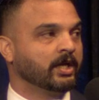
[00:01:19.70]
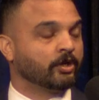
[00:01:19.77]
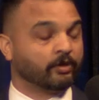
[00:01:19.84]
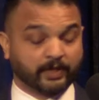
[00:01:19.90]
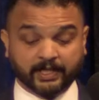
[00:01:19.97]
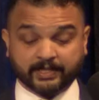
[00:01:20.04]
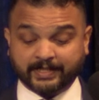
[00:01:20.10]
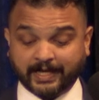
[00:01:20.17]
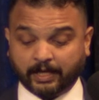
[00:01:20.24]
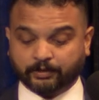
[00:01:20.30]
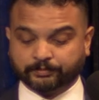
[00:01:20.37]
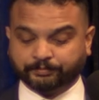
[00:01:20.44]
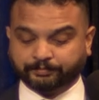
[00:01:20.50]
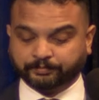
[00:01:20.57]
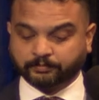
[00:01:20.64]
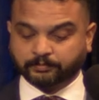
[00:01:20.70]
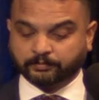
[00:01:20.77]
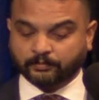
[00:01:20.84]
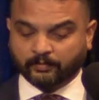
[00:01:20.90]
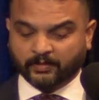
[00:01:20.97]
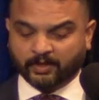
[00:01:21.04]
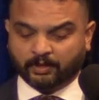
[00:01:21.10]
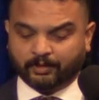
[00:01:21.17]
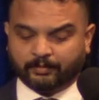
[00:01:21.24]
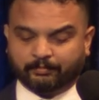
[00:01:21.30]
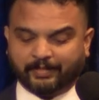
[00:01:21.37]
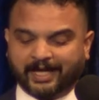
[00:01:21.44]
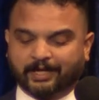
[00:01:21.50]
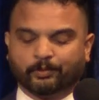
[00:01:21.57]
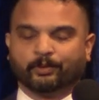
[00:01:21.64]
Koreatown,
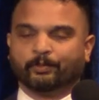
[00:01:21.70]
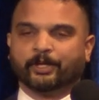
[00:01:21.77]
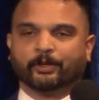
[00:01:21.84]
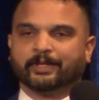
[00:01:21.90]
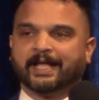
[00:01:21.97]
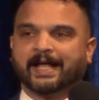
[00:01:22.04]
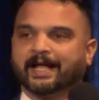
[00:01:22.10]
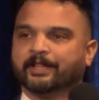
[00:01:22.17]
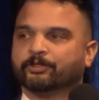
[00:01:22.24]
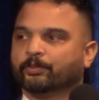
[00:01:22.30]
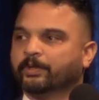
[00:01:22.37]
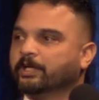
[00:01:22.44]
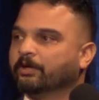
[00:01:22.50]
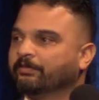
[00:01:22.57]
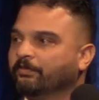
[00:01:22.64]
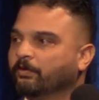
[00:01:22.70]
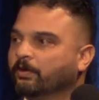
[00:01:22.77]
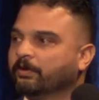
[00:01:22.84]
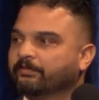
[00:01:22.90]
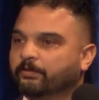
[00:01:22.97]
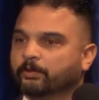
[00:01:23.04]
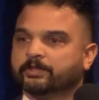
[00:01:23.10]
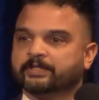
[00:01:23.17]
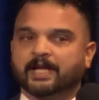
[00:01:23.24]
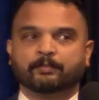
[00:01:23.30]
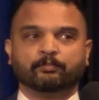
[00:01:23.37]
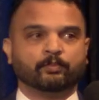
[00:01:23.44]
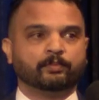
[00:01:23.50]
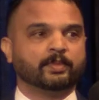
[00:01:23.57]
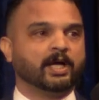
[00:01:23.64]
back when we only had three or four
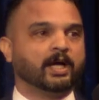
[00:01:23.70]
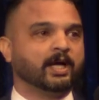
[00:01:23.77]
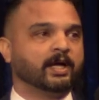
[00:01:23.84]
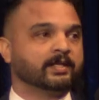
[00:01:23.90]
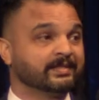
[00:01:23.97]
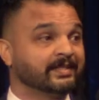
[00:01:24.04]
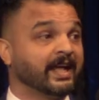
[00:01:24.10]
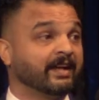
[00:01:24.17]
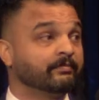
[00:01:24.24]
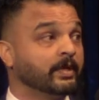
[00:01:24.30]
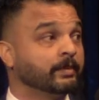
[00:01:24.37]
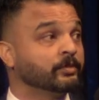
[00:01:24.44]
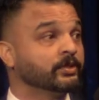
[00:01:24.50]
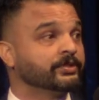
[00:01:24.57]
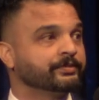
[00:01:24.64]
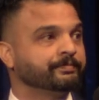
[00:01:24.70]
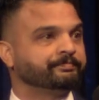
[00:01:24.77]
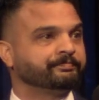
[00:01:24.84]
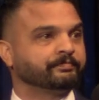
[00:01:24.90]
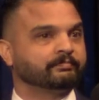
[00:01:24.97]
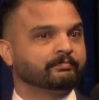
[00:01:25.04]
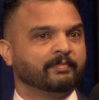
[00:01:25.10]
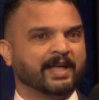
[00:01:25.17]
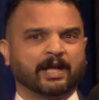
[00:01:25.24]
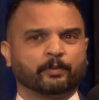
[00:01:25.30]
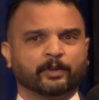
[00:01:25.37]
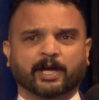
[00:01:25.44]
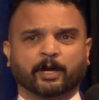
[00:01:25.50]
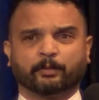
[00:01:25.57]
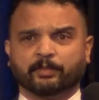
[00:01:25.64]
full-time staff members,
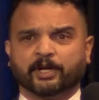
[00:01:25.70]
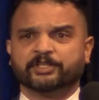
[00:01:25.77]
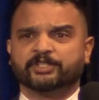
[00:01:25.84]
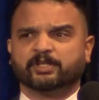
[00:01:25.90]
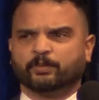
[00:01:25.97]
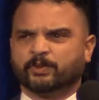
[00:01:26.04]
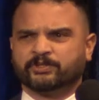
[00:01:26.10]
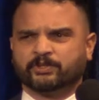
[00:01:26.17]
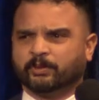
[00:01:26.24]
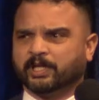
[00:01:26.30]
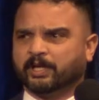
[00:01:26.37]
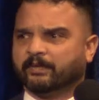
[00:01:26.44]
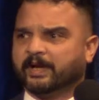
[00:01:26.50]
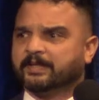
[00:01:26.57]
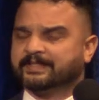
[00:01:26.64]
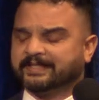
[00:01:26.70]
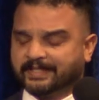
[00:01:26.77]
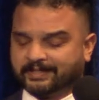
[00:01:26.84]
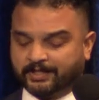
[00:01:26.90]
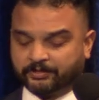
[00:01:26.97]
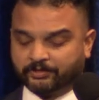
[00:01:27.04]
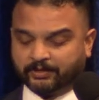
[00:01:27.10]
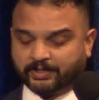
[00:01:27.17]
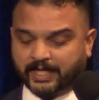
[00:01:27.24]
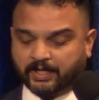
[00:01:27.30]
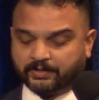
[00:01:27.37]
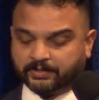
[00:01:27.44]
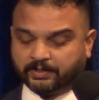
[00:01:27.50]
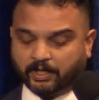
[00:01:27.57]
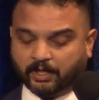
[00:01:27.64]
back when our budget was only around
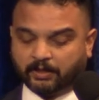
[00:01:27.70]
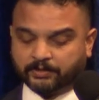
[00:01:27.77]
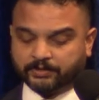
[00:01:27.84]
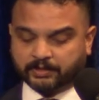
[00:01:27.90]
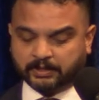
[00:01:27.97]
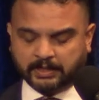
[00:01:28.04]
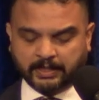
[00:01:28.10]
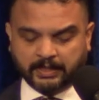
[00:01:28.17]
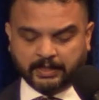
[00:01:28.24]
$600,000.